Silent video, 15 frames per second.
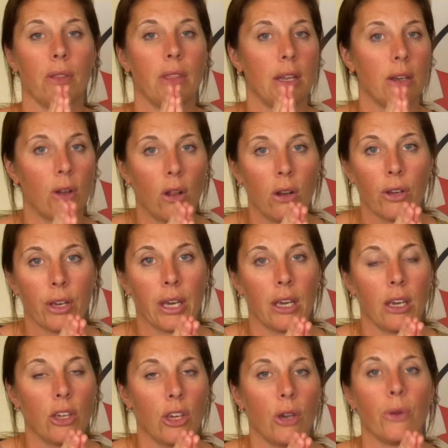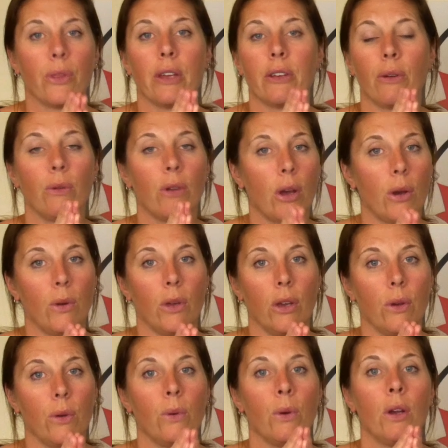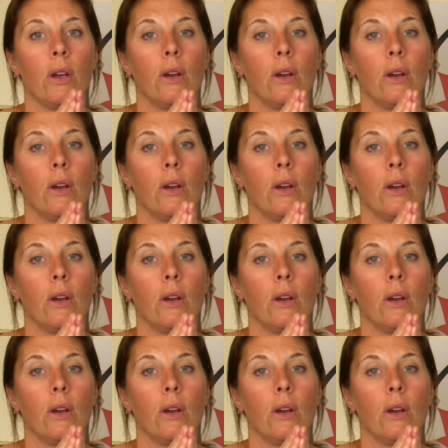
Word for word: They're not looking at you. They don't know you.